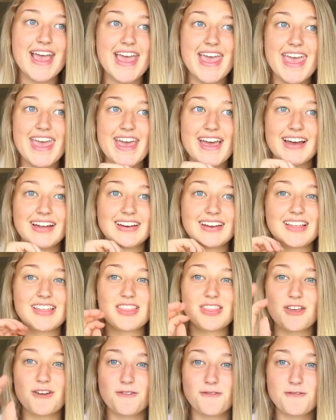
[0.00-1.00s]
and
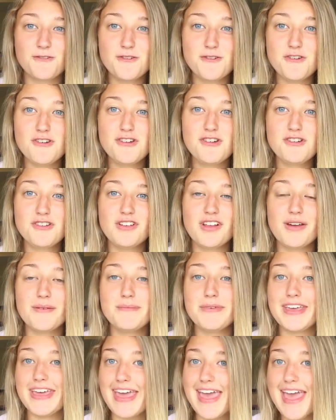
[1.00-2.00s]
the food
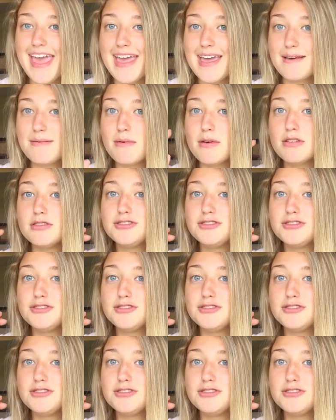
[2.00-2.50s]
became